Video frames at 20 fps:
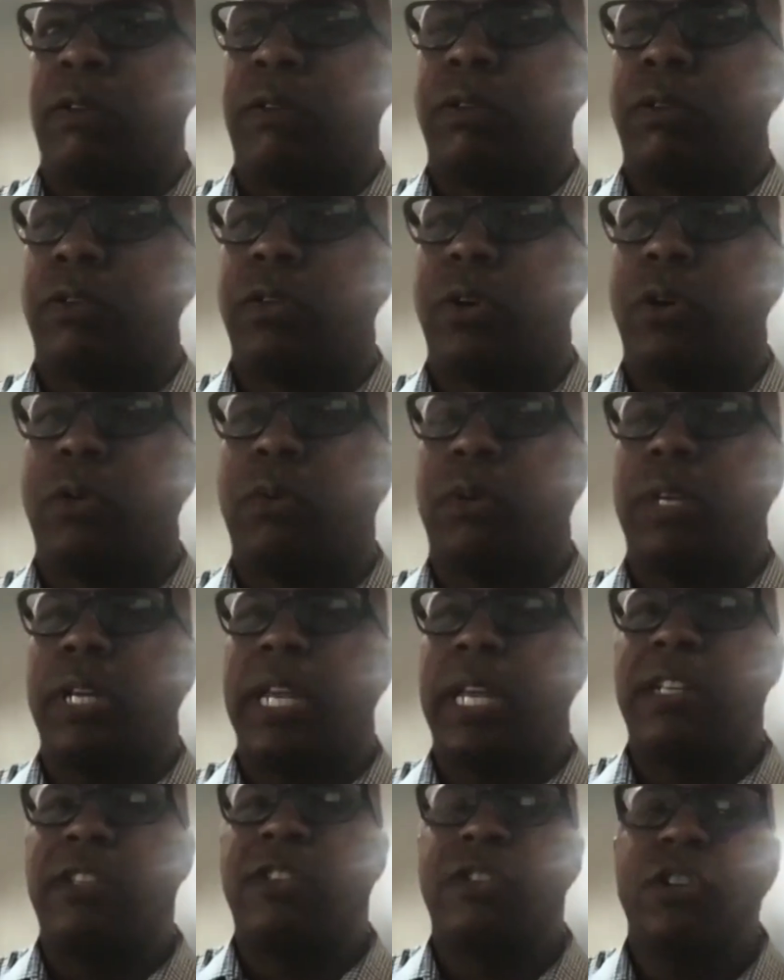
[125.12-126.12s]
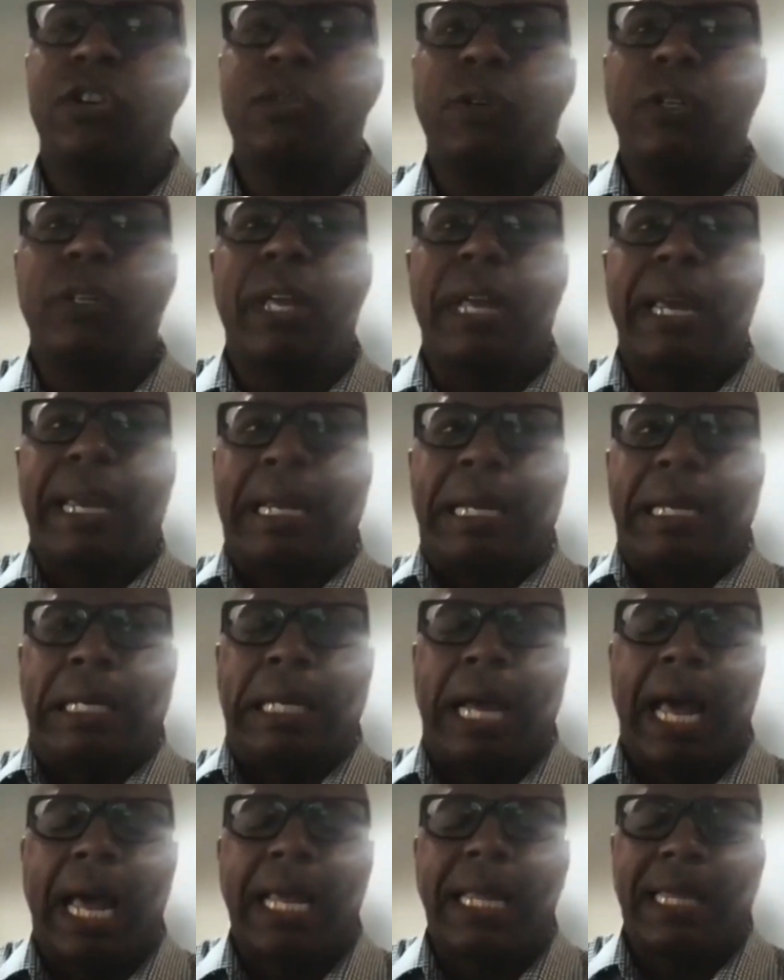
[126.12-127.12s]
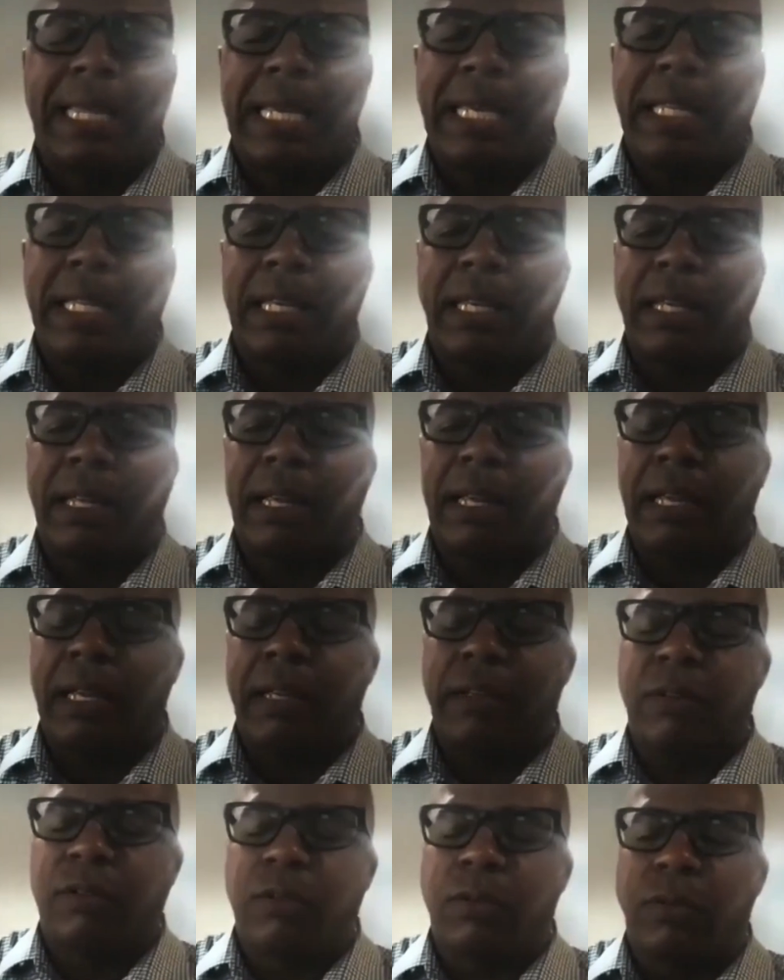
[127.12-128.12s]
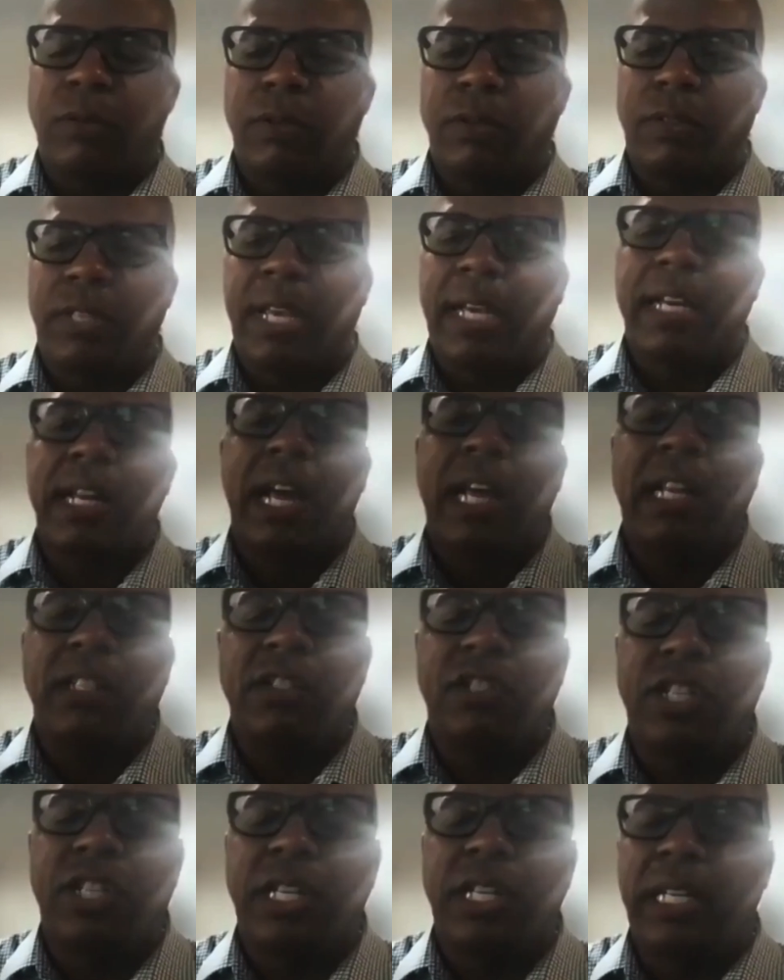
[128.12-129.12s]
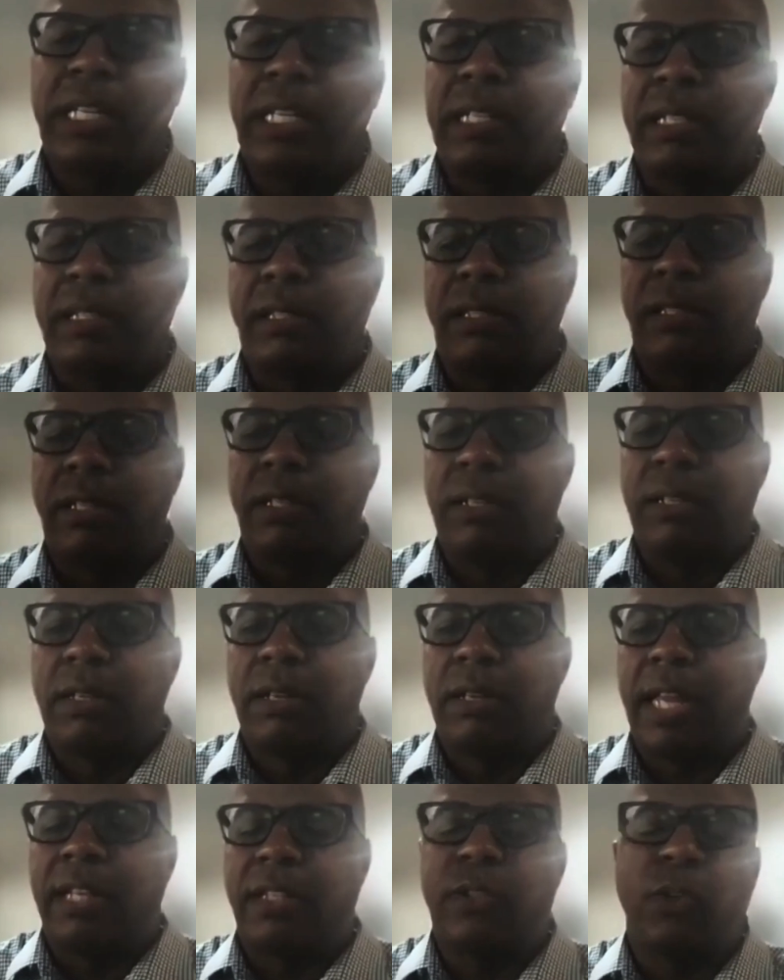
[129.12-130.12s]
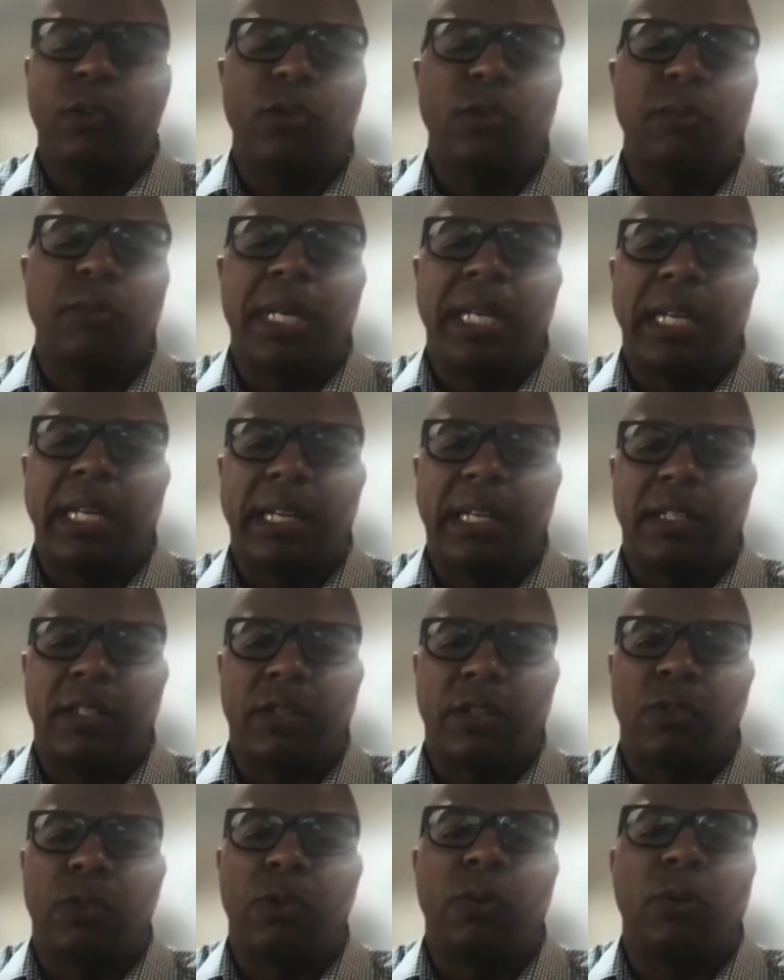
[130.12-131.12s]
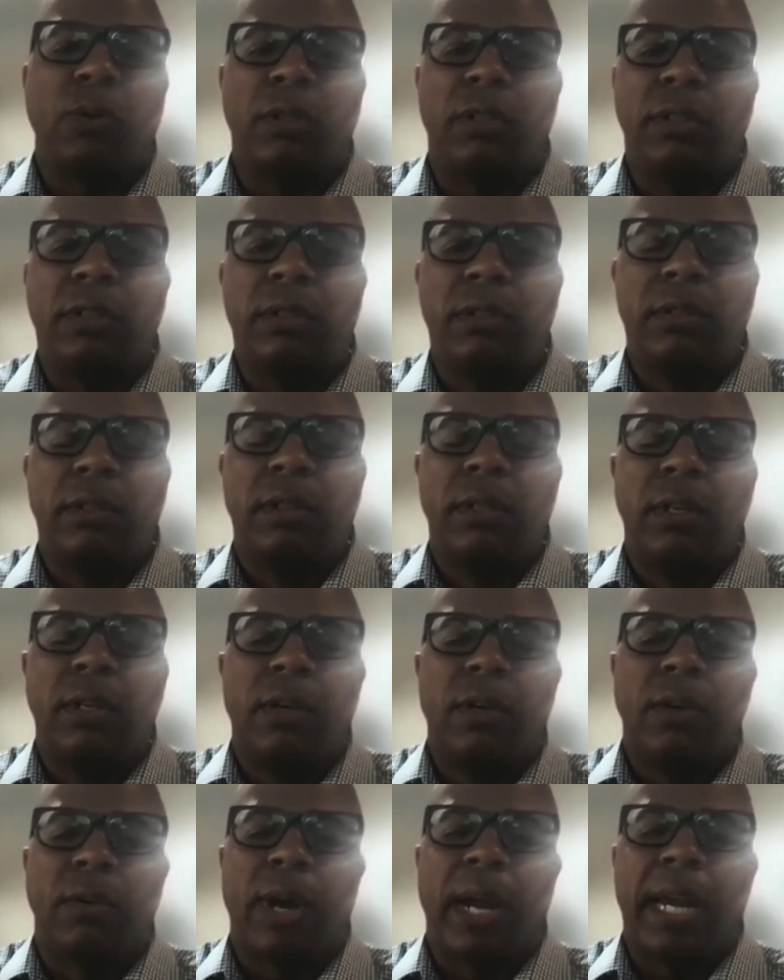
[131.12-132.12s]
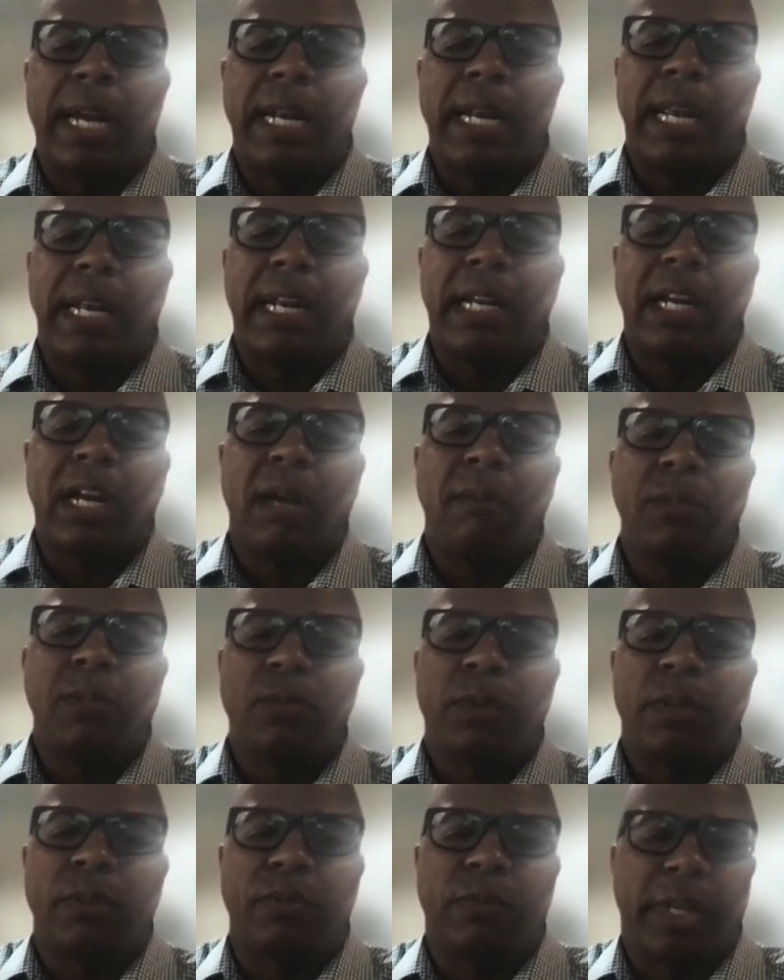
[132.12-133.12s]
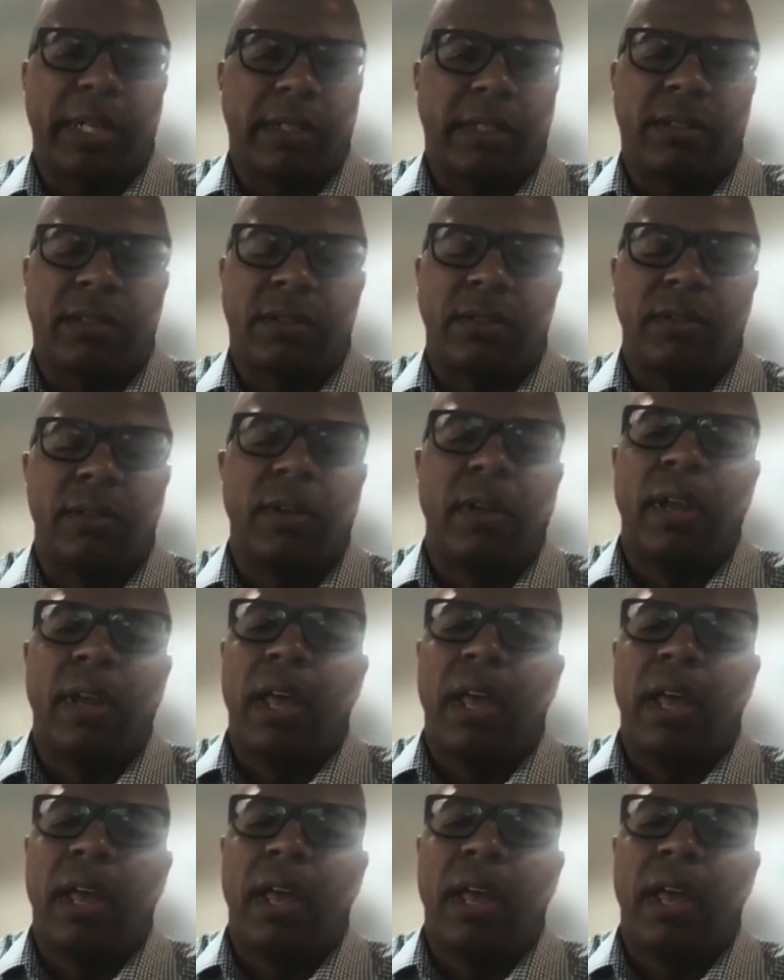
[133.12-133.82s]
So in general, I think that technology and social media is a tool, right? And it comes with risks.